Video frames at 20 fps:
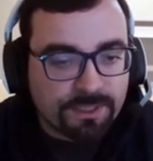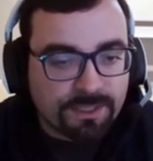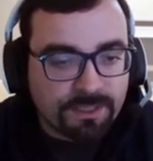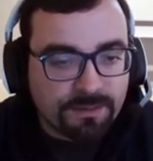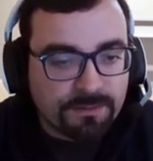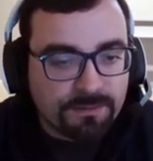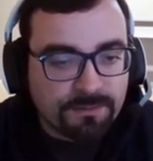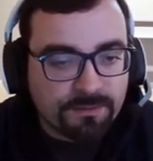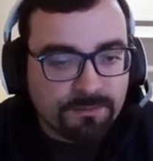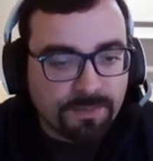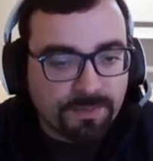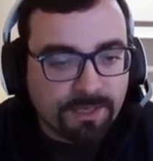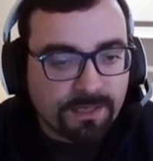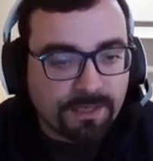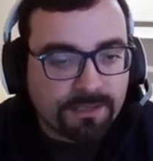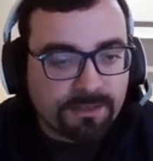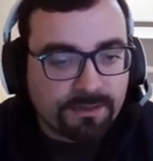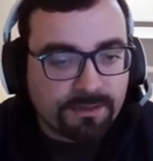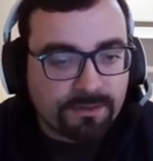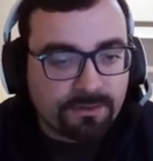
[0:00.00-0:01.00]
any
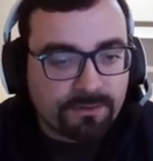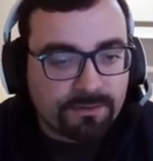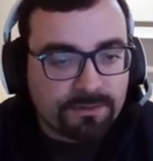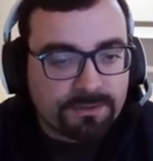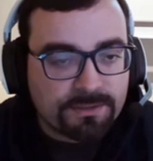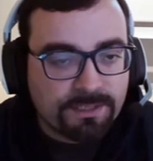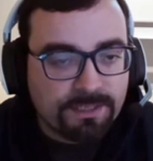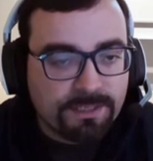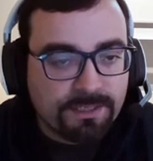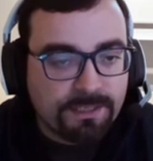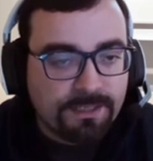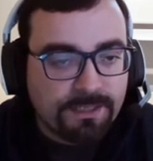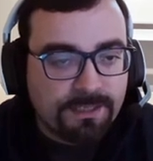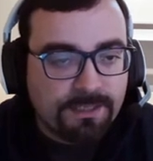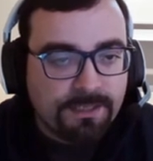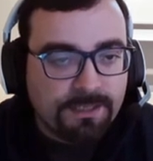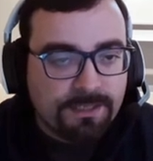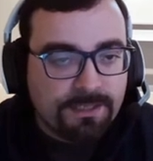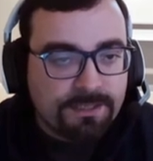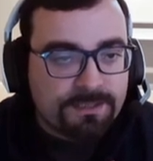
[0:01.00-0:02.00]
backend calls.
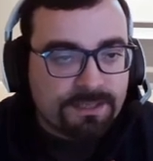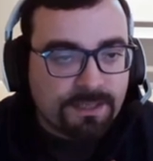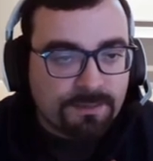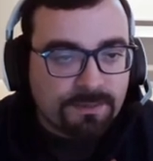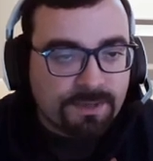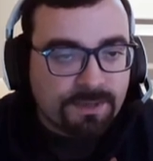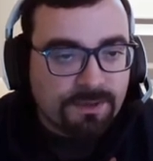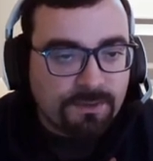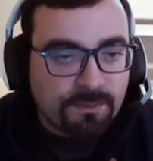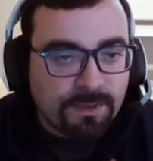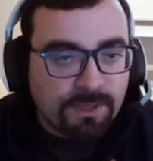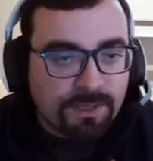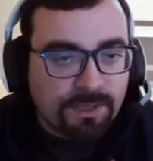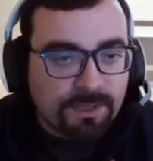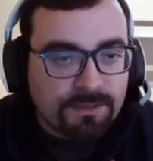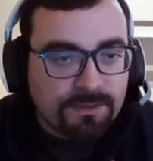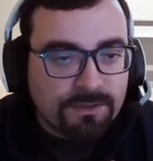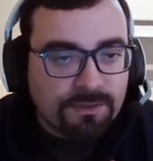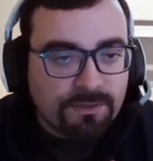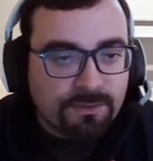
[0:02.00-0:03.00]
Same thing we
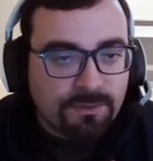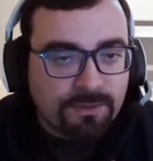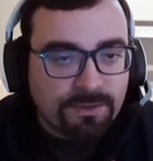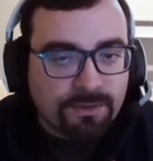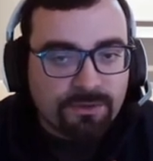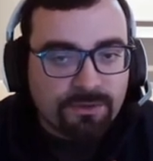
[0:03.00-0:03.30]
can do with a